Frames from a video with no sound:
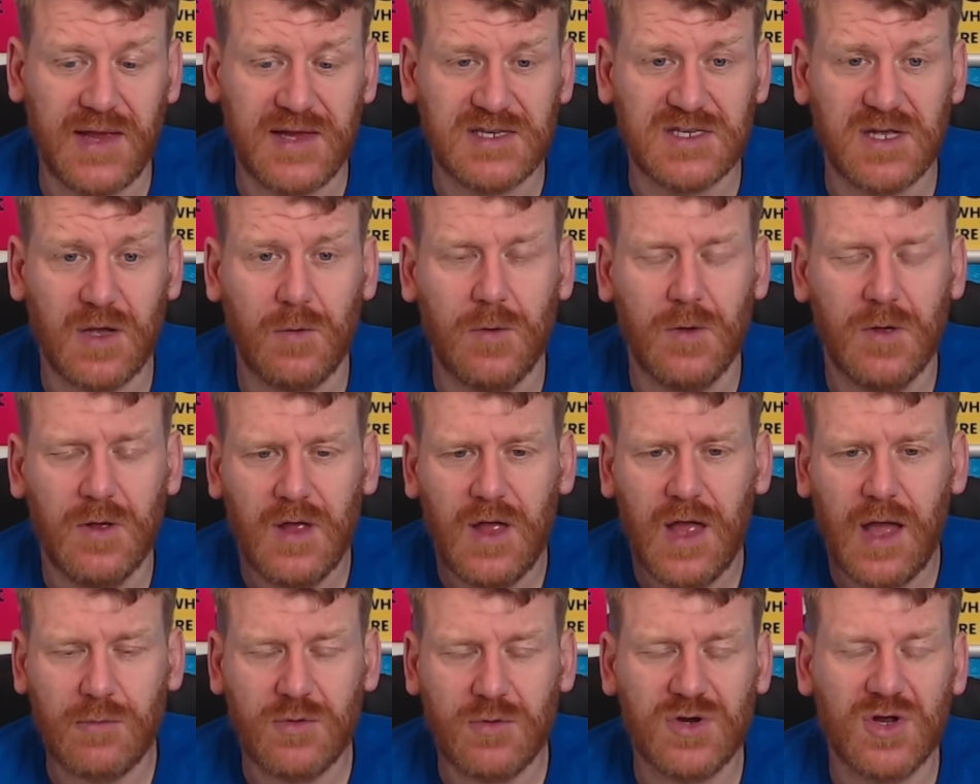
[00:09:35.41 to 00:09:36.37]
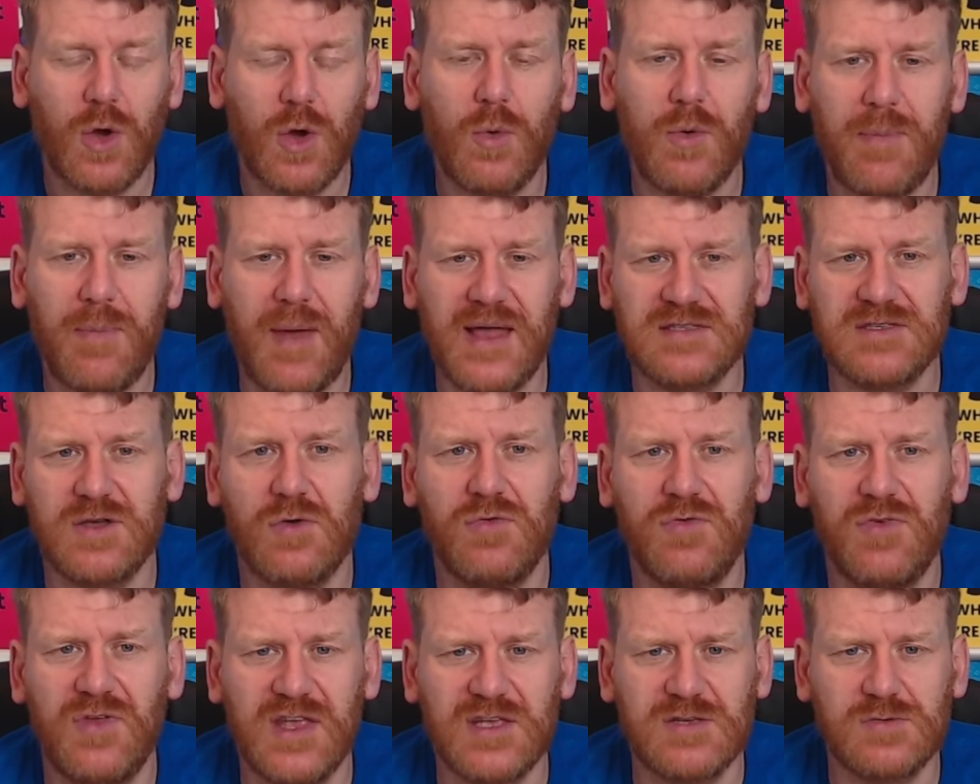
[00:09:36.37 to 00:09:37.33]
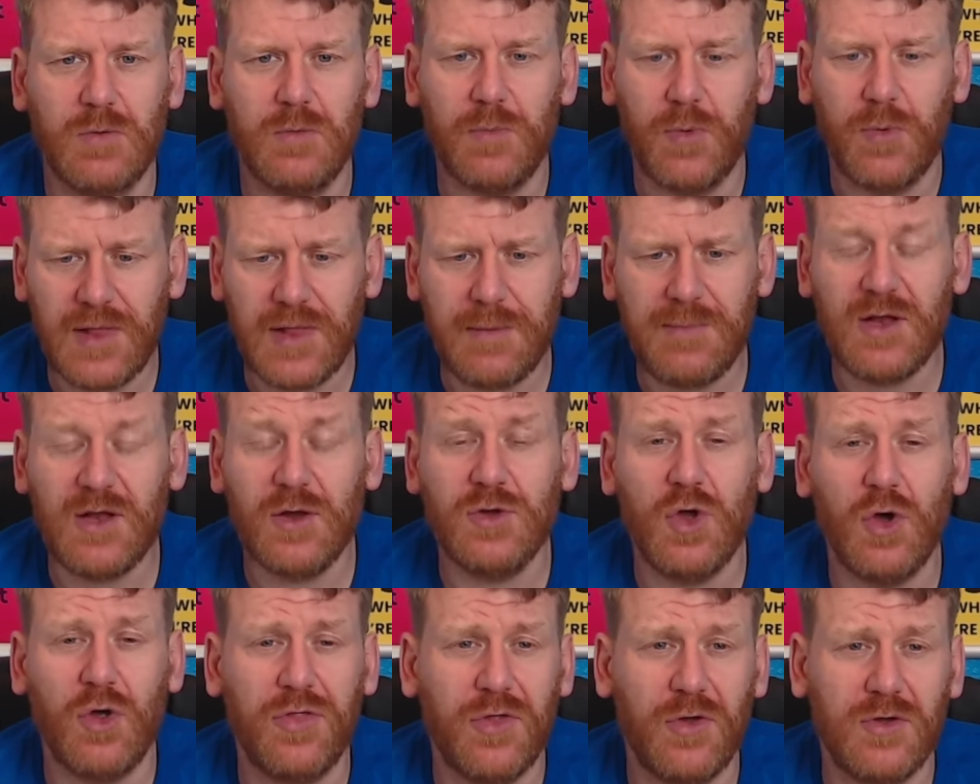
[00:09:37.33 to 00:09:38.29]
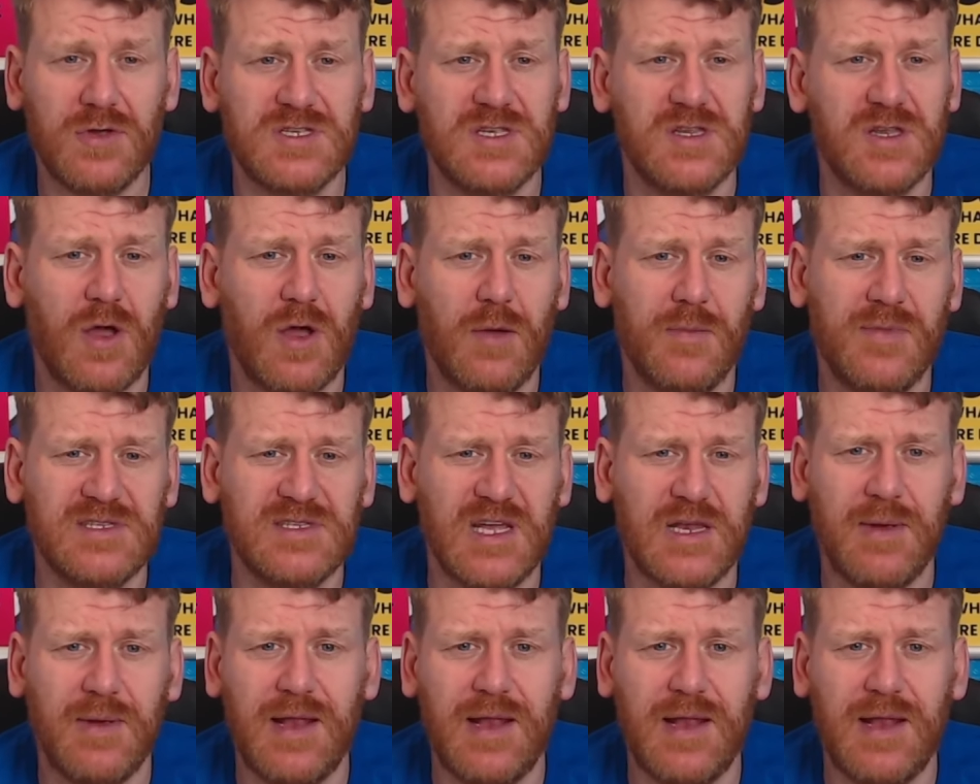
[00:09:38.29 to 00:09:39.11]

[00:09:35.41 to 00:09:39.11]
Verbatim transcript: So I'm going to go with Beto for this one. But let me know your thoughts in the comments anyway.